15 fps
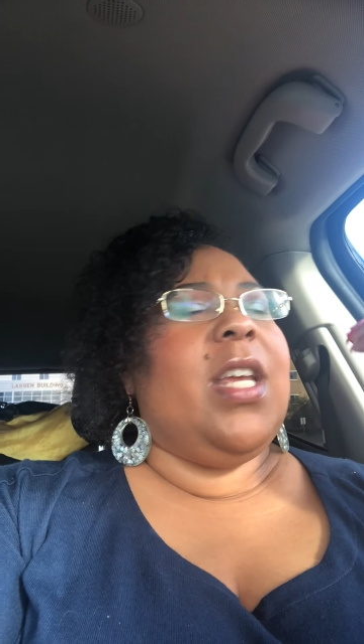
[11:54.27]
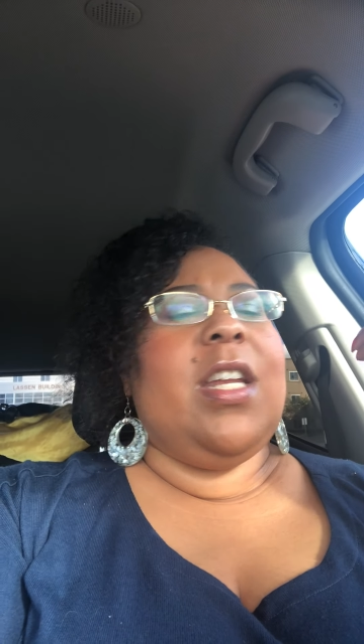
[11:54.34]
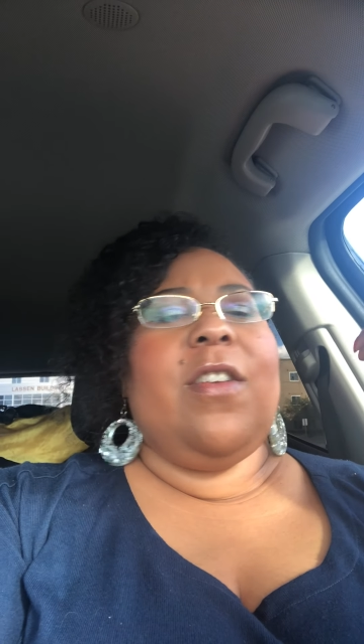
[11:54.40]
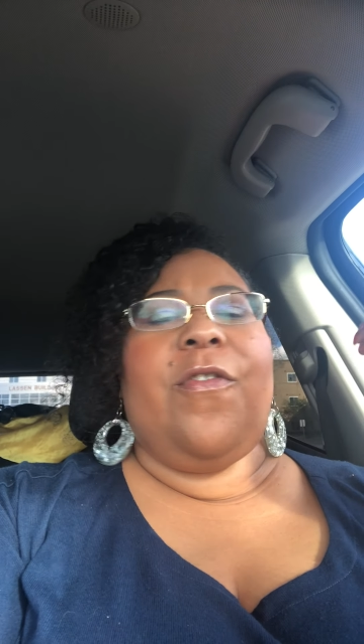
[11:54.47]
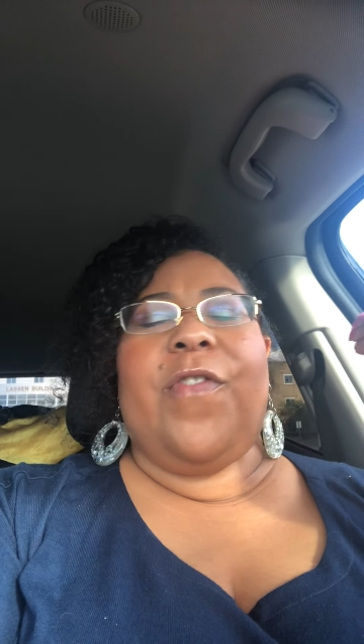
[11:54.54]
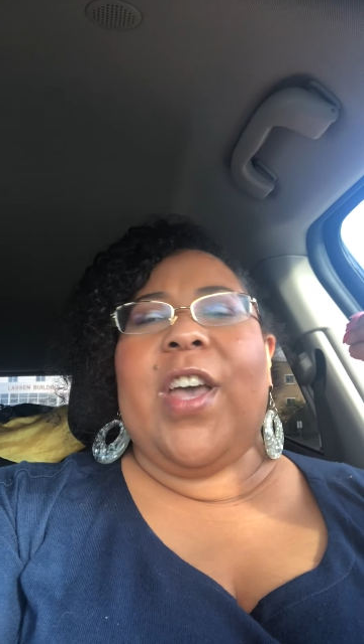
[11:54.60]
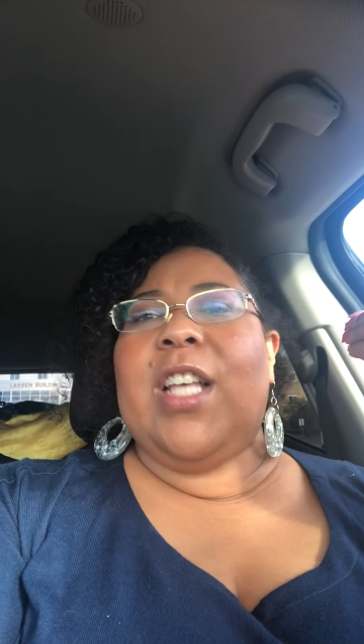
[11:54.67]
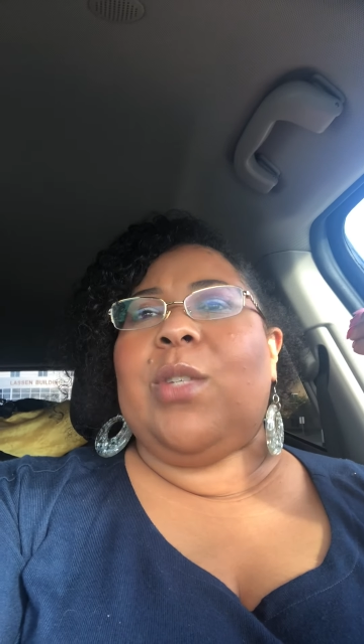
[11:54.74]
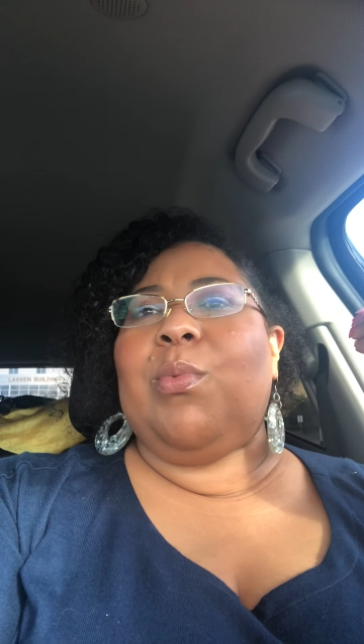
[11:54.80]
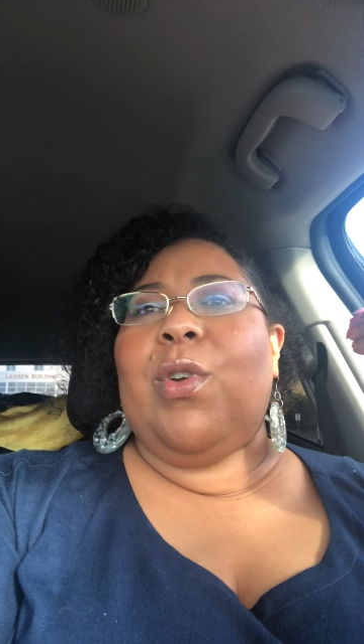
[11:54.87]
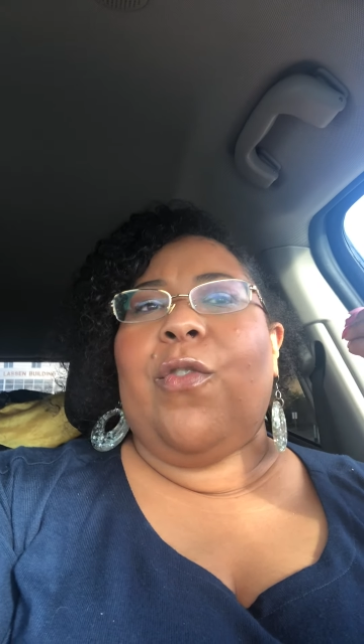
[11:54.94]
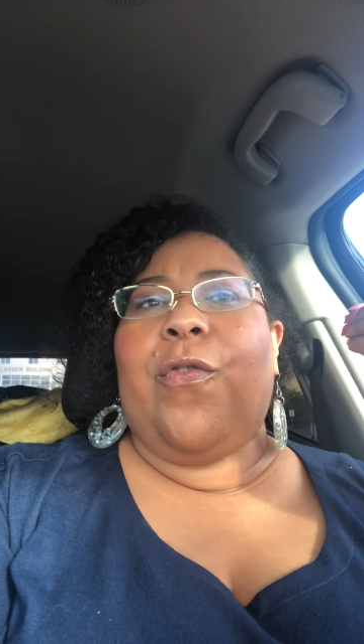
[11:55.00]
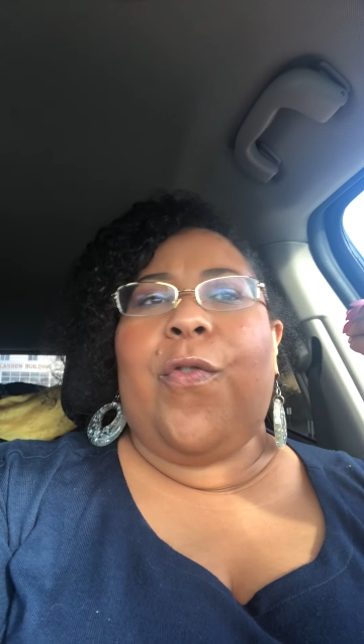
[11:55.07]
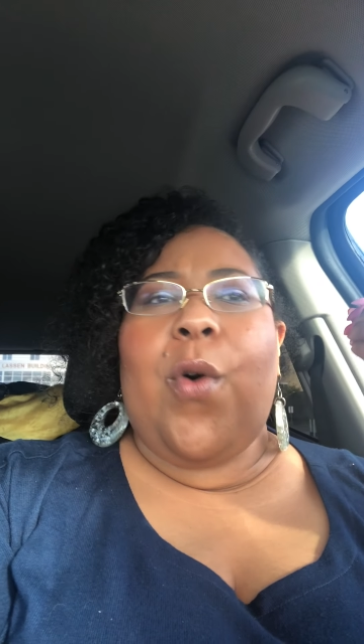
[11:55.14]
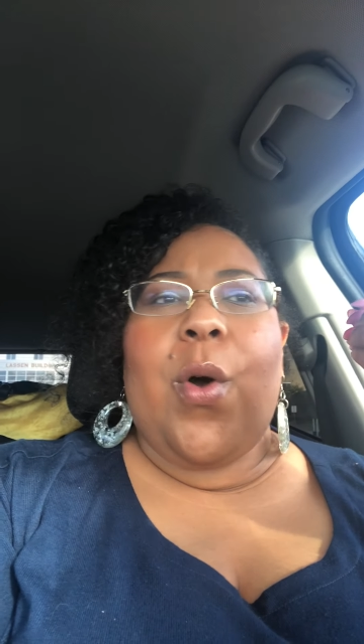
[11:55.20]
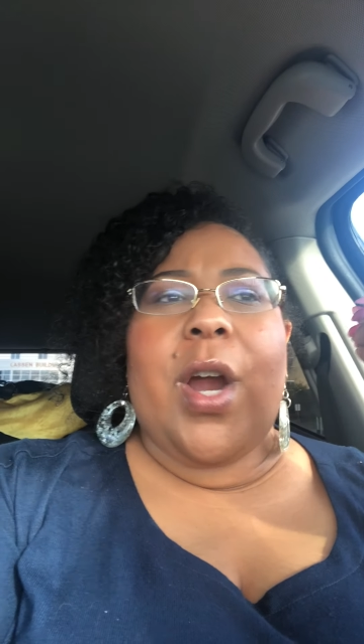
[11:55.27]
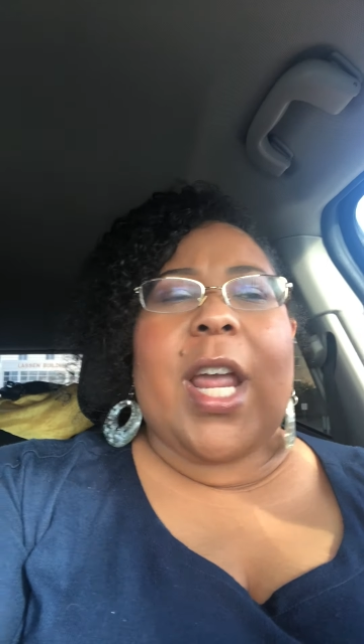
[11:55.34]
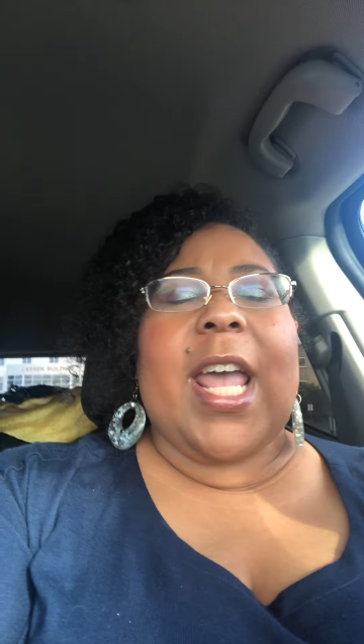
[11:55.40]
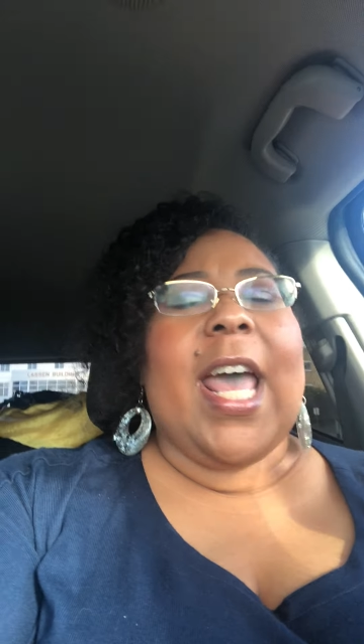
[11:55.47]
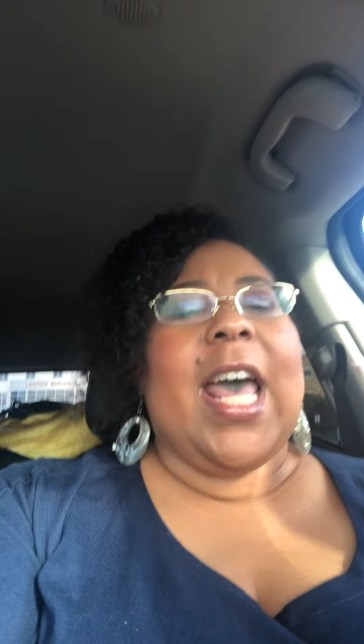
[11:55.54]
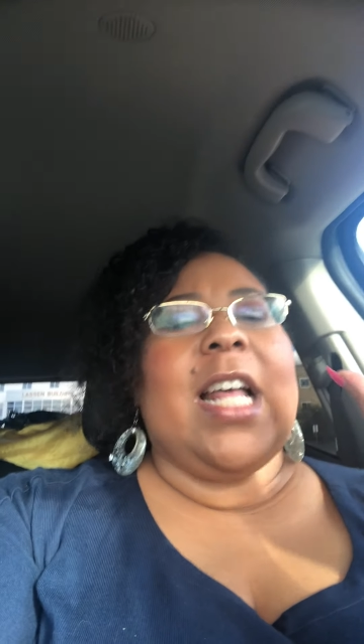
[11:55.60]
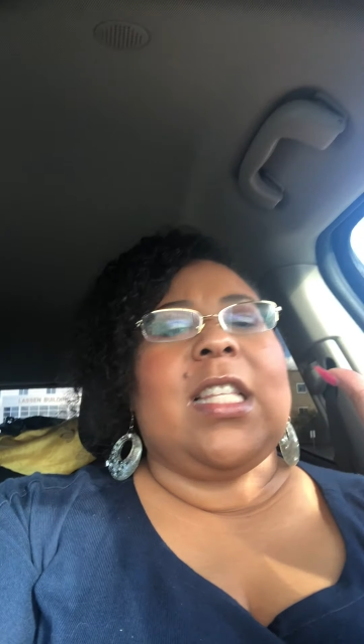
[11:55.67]
in the face with a fork and
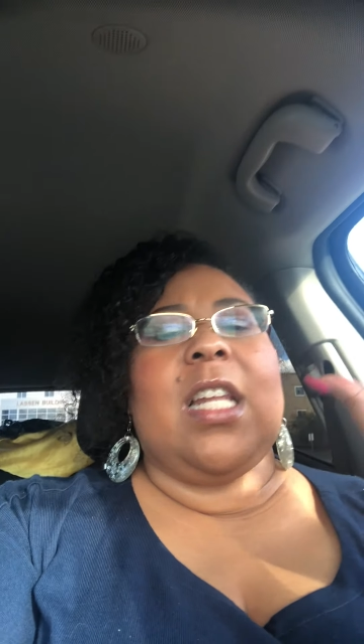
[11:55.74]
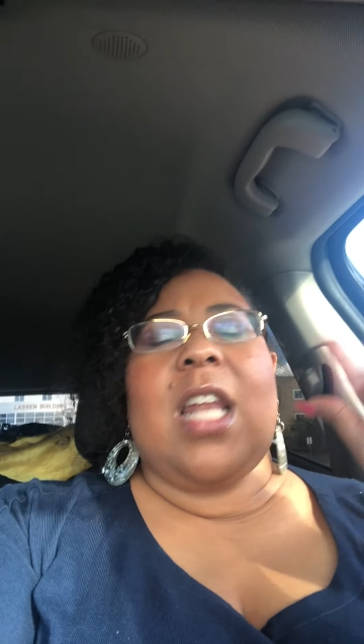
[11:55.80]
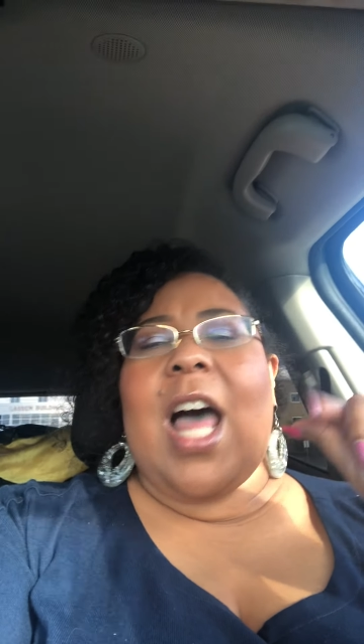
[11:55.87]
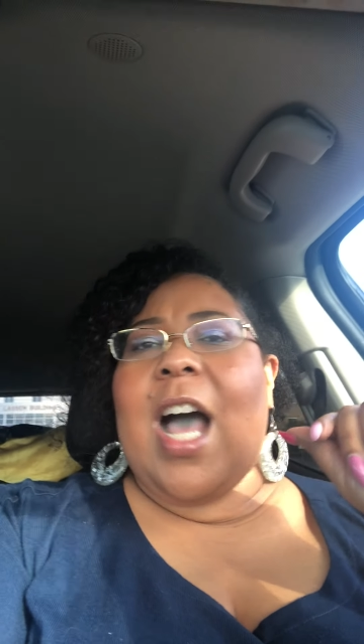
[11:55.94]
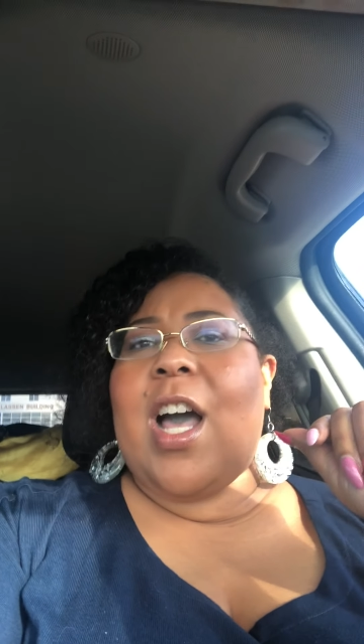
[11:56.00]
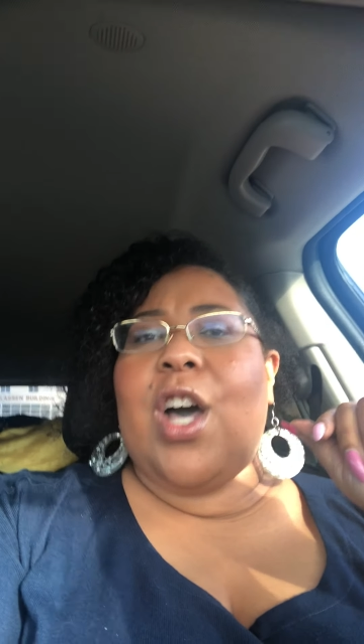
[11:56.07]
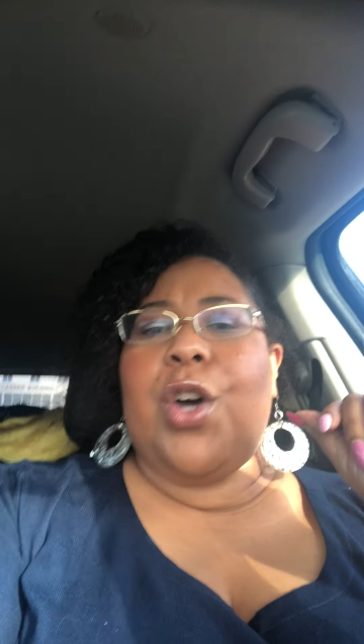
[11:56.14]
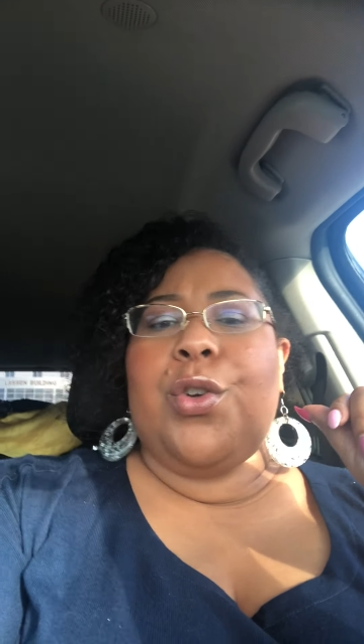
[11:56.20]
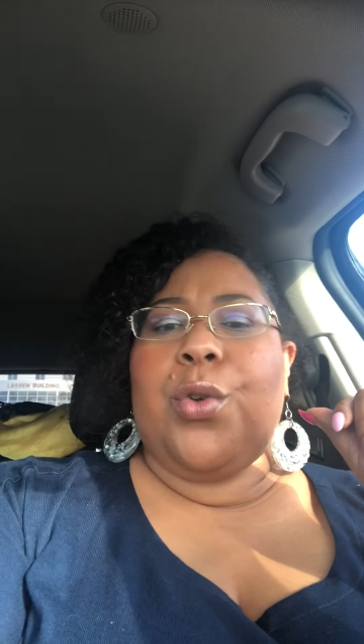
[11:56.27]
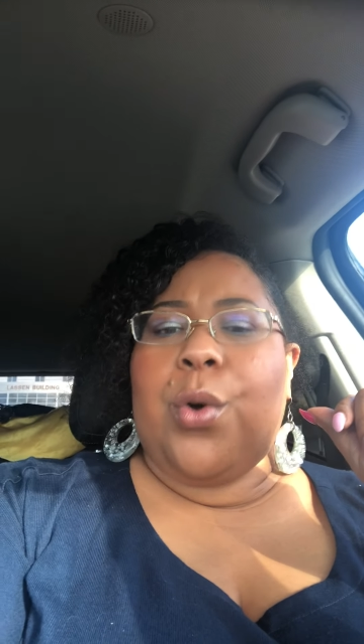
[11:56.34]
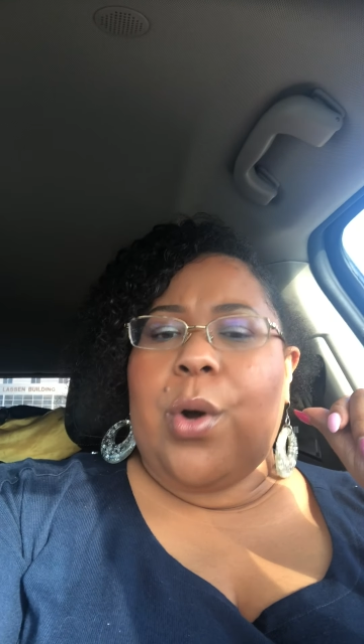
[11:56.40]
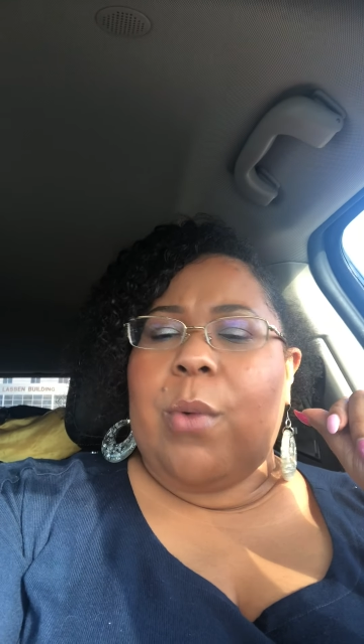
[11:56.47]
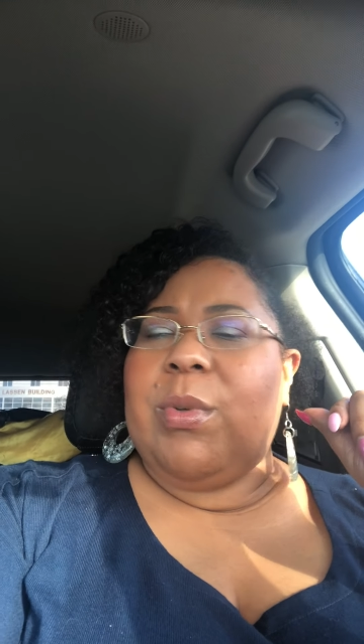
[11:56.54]
had to lock her door